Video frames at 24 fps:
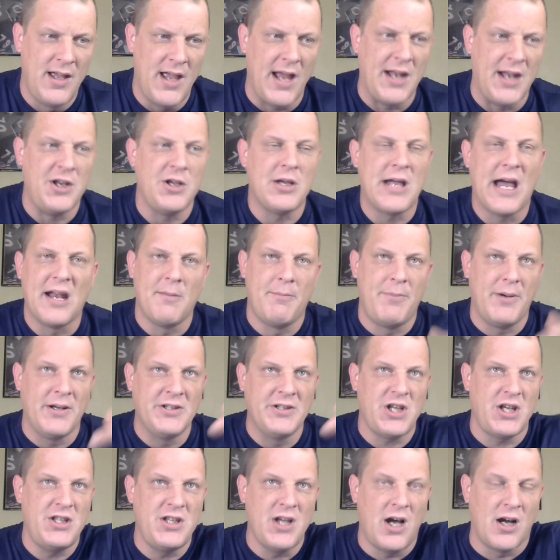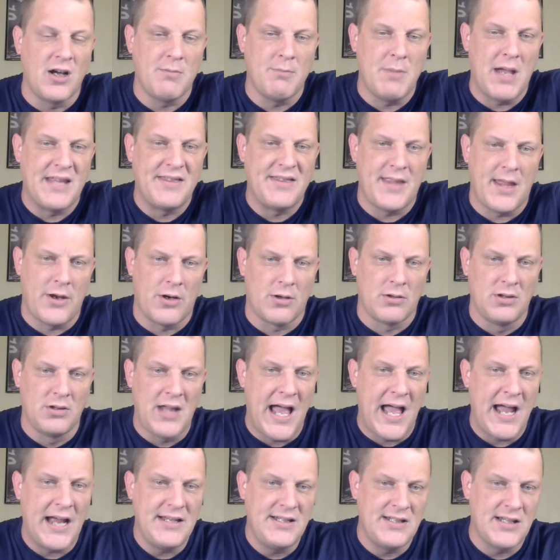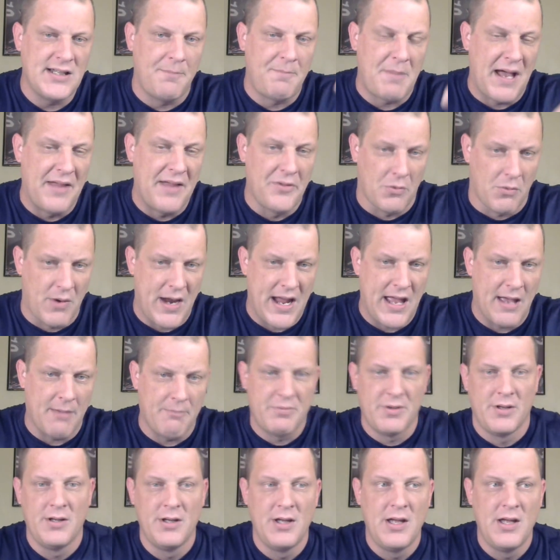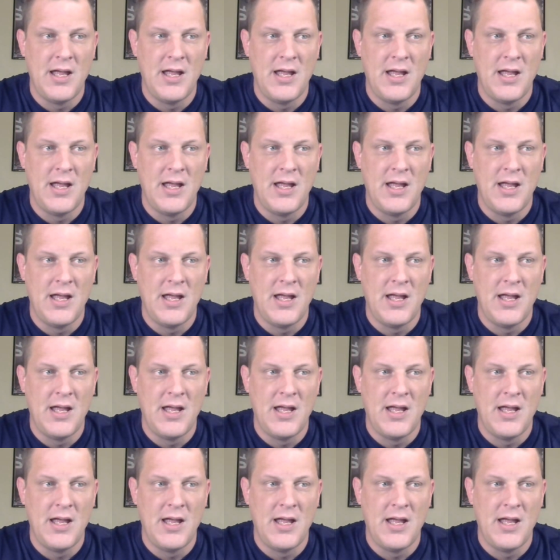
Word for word: and you got a bunch of young men that are lined up on the ramp,